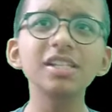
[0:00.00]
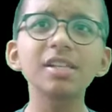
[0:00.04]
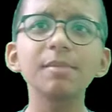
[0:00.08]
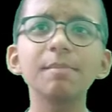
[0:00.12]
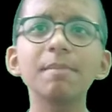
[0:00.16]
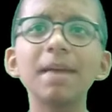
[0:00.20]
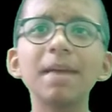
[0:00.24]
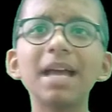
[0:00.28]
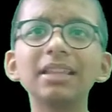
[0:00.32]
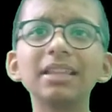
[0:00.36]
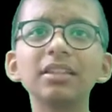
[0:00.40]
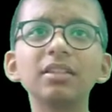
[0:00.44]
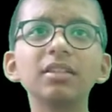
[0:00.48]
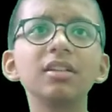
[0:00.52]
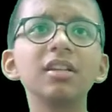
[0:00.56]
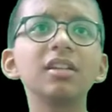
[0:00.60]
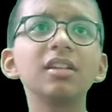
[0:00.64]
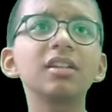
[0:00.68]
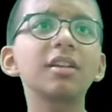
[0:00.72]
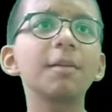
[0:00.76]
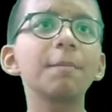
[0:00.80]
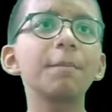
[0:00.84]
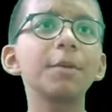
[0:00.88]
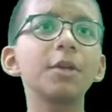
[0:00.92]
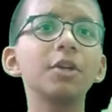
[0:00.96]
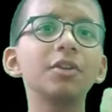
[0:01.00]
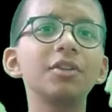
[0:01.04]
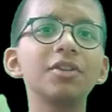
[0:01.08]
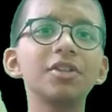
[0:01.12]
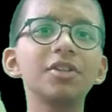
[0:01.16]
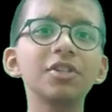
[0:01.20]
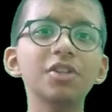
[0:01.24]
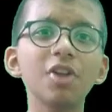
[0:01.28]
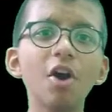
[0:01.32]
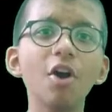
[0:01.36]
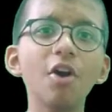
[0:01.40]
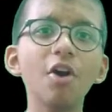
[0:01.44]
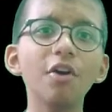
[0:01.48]
a method in computer
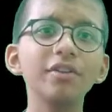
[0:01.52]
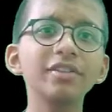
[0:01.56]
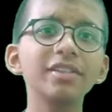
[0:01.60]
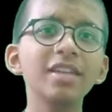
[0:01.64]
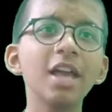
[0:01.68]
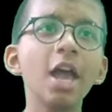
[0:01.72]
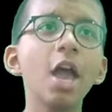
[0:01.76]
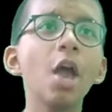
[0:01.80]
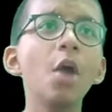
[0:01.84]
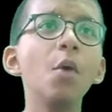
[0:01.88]
science